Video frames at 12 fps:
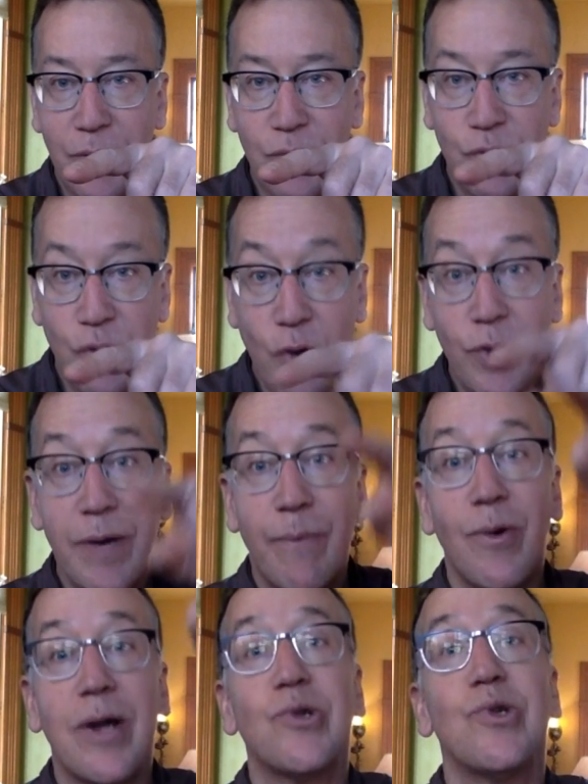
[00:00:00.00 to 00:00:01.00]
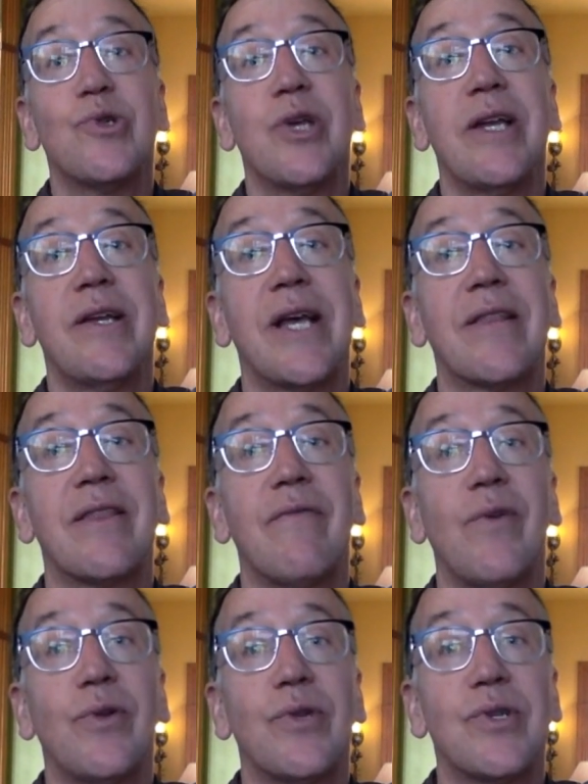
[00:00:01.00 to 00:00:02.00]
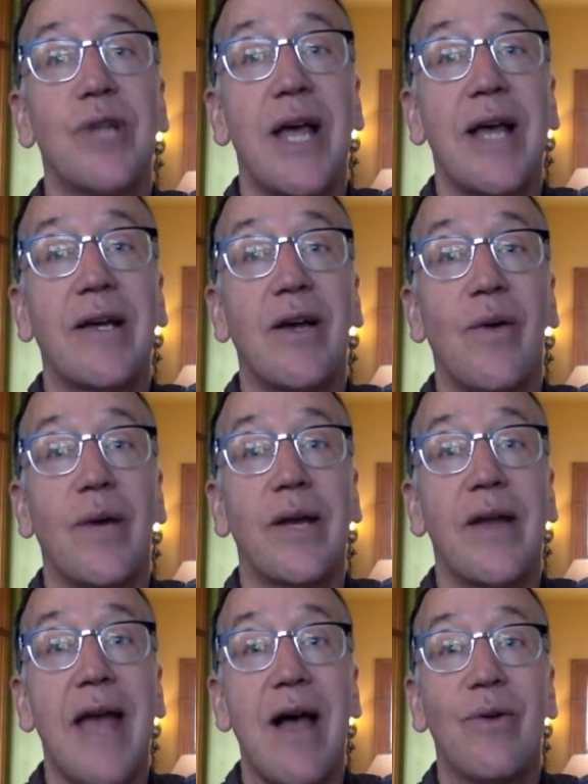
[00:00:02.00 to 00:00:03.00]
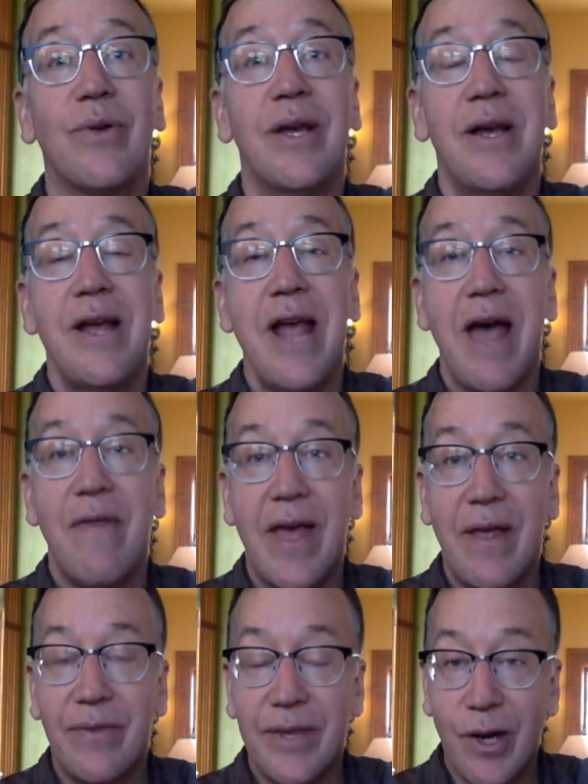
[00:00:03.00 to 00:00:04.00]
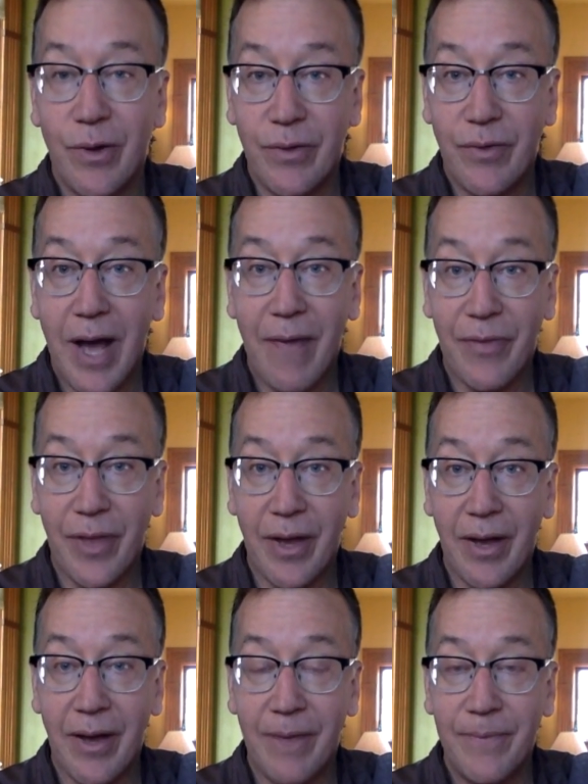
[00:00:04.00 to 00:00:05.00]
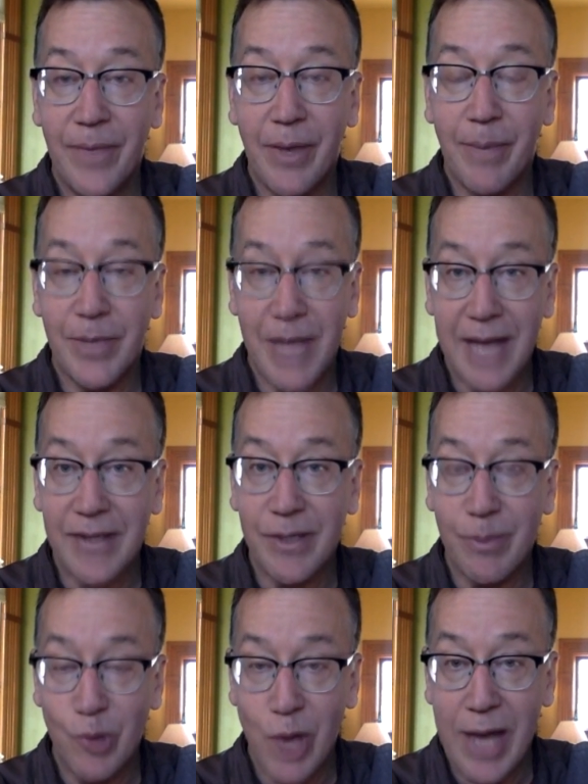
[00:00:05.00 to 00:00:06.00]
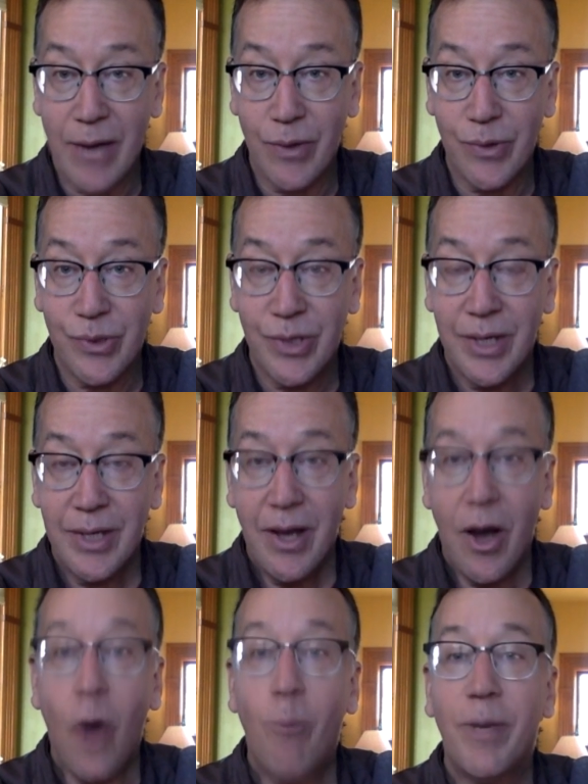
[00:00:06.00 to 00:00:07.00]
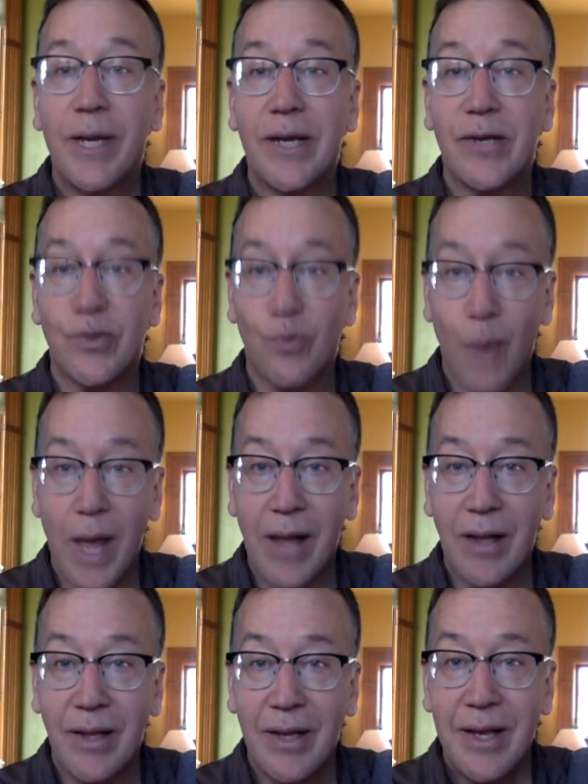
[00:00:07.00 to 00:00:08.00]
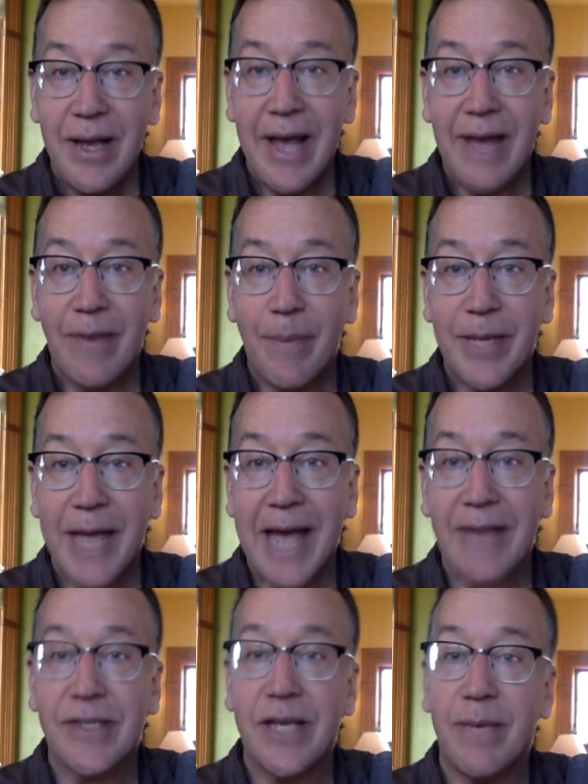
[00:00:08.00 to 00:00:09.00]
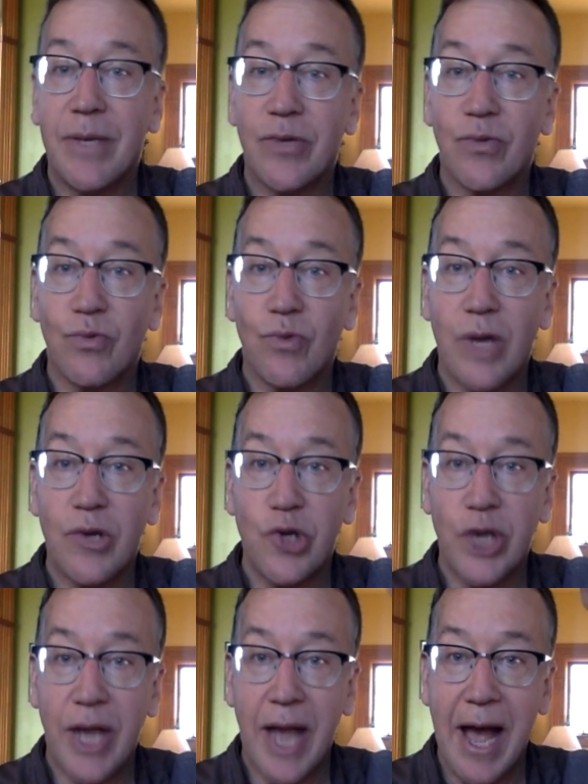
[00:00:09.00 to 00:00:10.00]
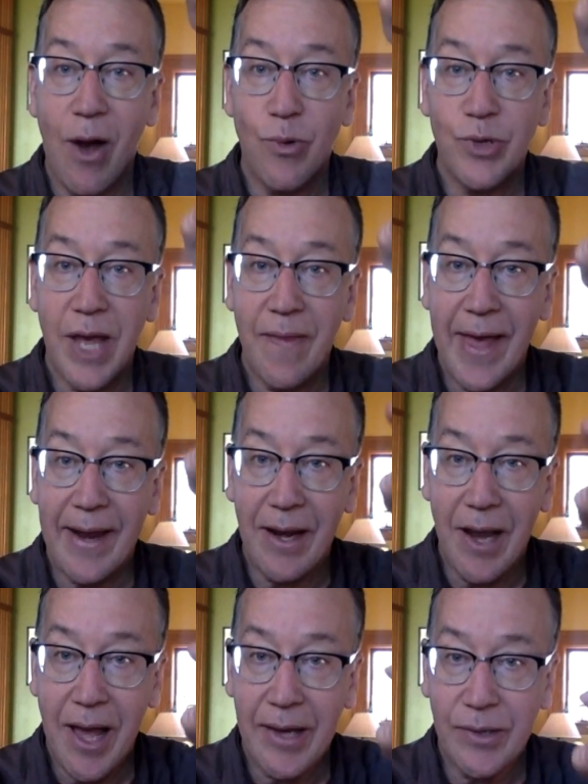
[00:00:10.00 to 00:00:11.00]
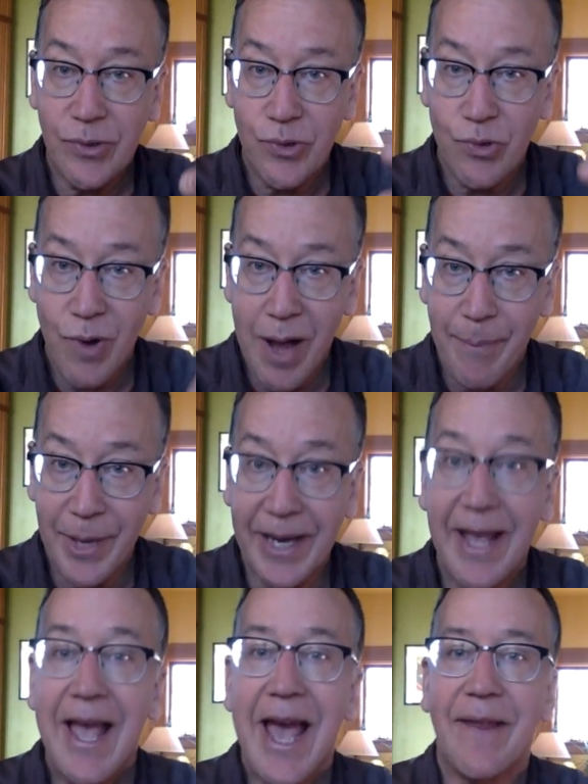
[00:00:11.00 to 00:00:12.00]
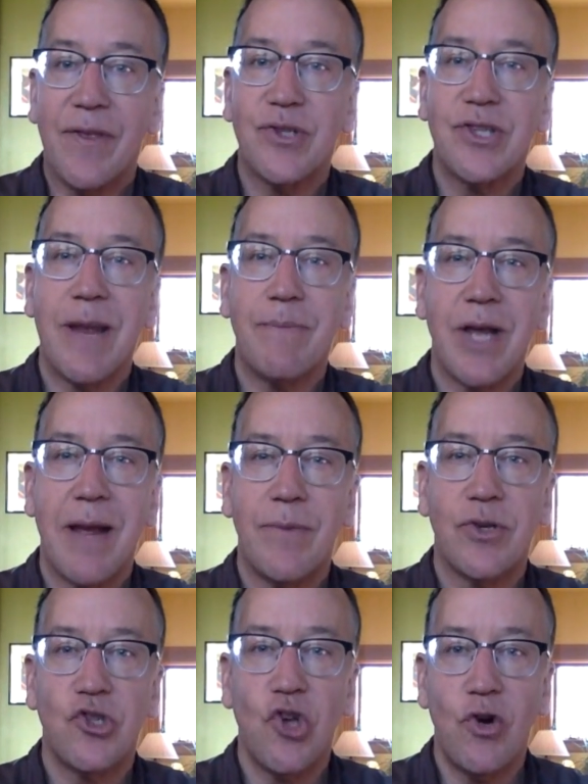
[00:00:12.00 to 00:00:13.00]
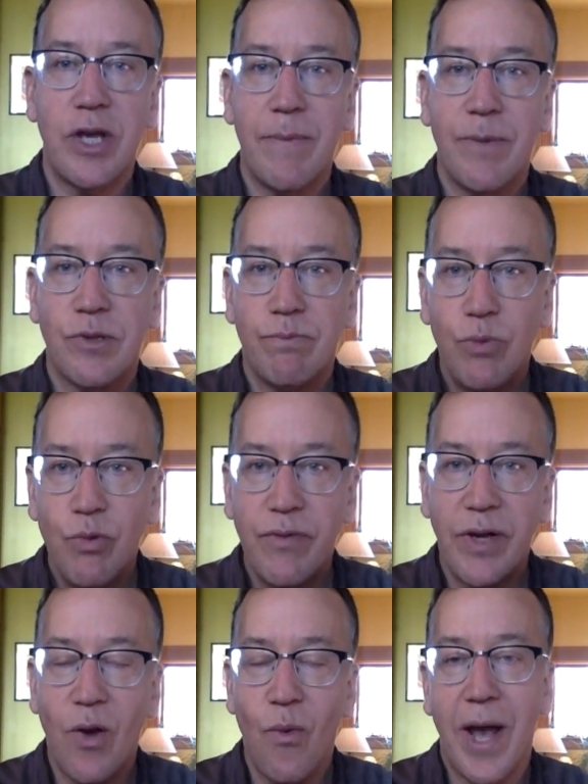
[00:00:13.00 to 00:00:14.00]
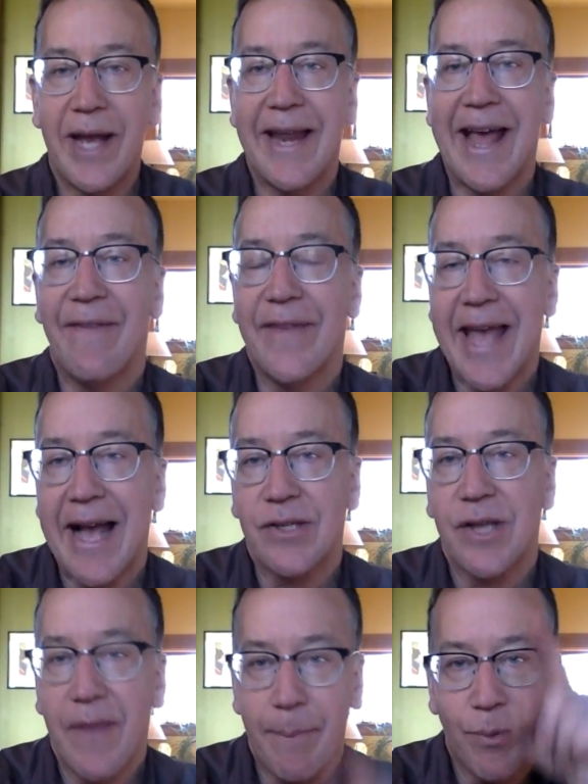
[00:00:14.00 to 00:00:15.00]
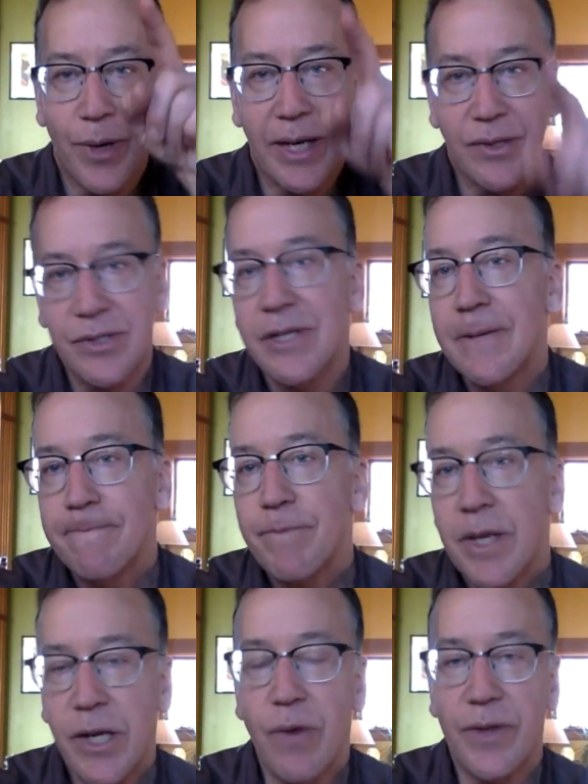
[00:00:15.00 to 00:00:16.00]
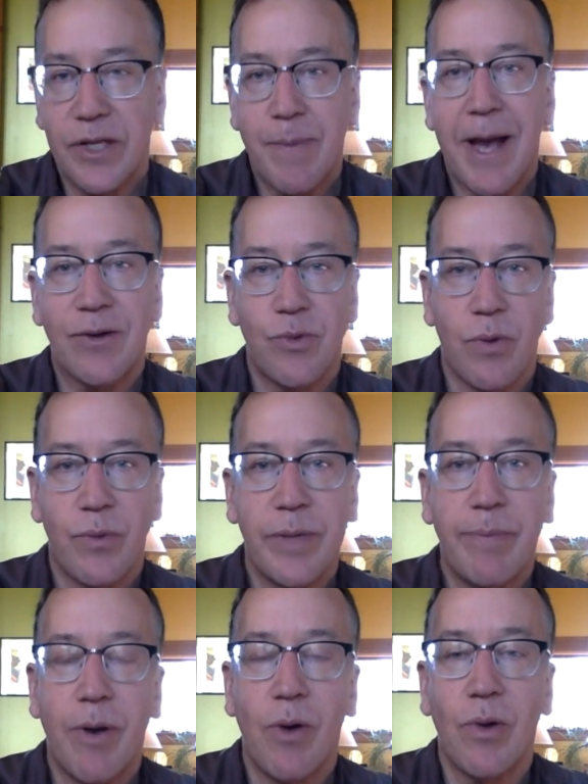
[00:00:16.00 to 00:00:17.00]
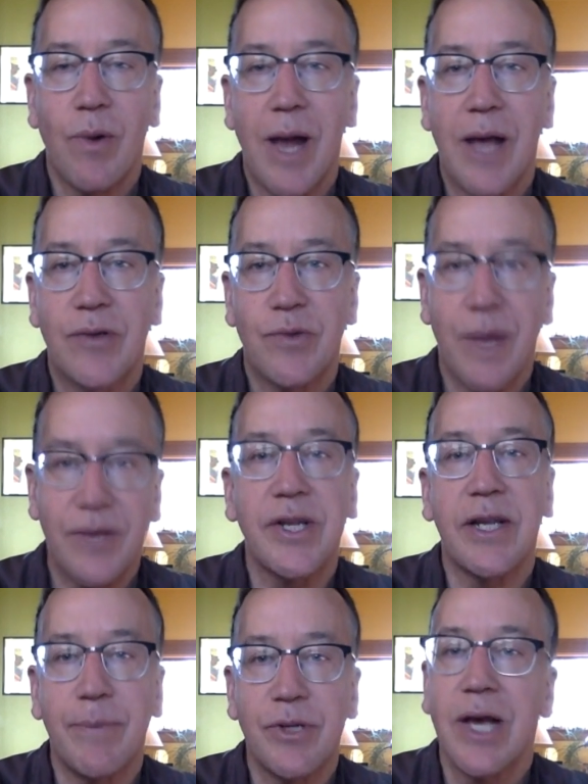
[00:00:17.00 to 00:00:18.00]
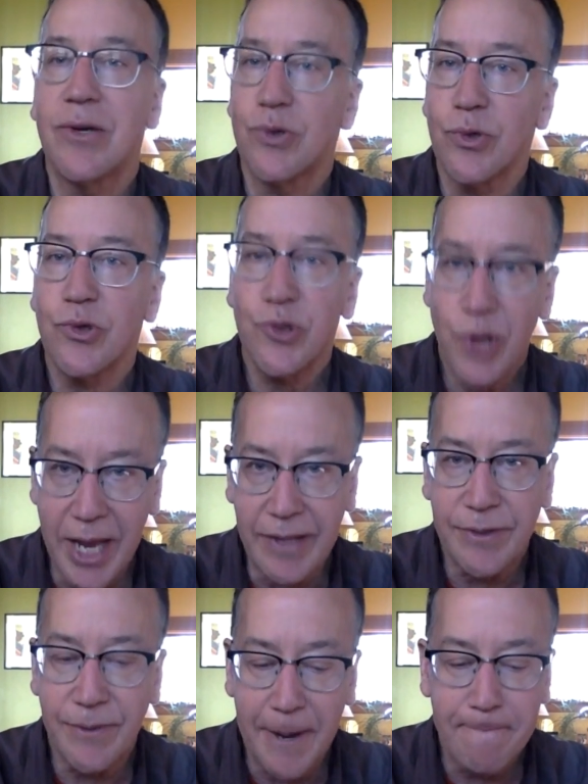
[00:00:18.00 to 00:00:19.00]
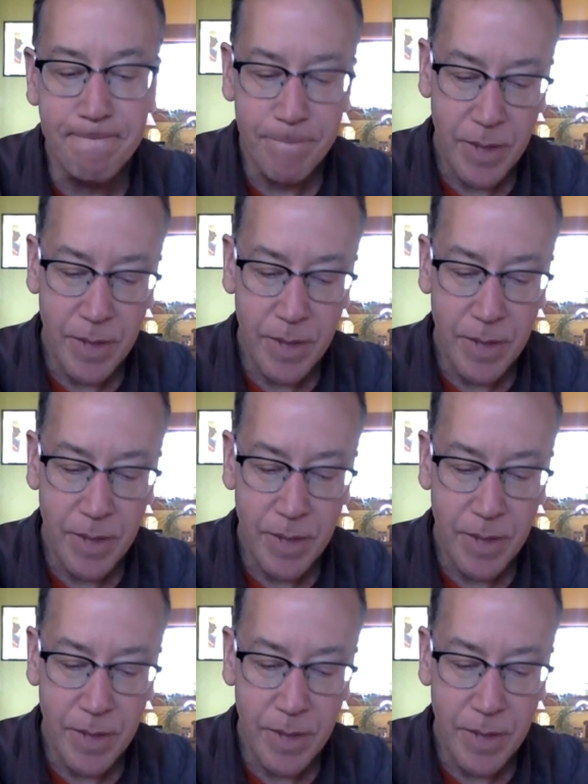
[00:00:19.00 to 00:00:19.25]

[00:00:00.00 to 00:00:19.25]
The sodium rushes in, you get the voltage line going down, and then, you've got the potassium channels opening as well, and the potassium is rushing out, and that line is dropping, and at the same time, the sodium is moving away down the axon. That brings things back to a repolarized resting potential state, right?